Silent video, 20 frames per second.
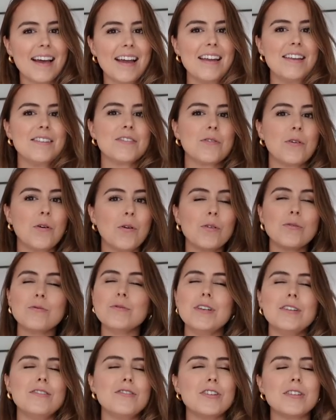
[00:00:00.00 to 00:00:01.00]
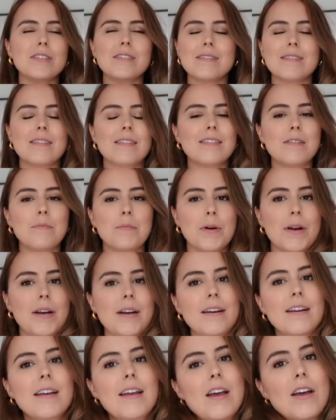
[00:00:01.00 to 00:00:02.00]
It's, it's just the
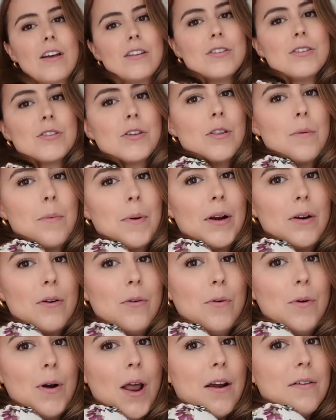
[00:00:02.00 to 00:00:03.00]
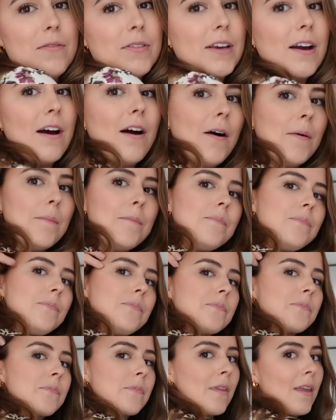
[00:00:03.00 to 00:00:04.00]
print. So it's got the print all over the arm
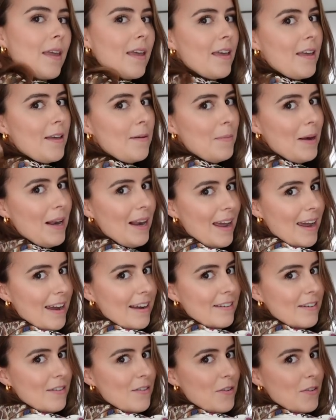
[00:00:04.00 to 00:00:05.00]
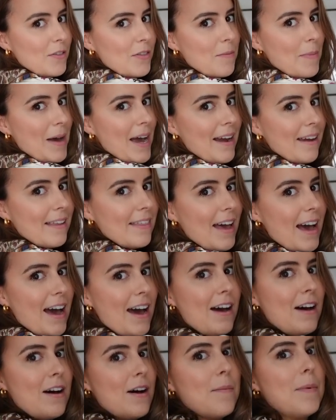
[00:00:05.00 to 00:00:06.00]
plain on the back
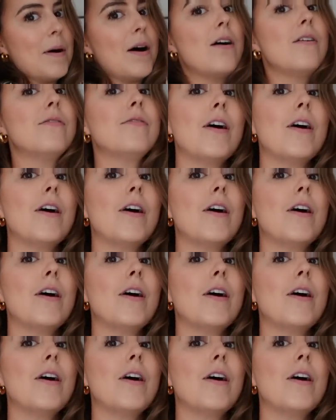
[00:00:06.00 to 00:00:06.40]
there apart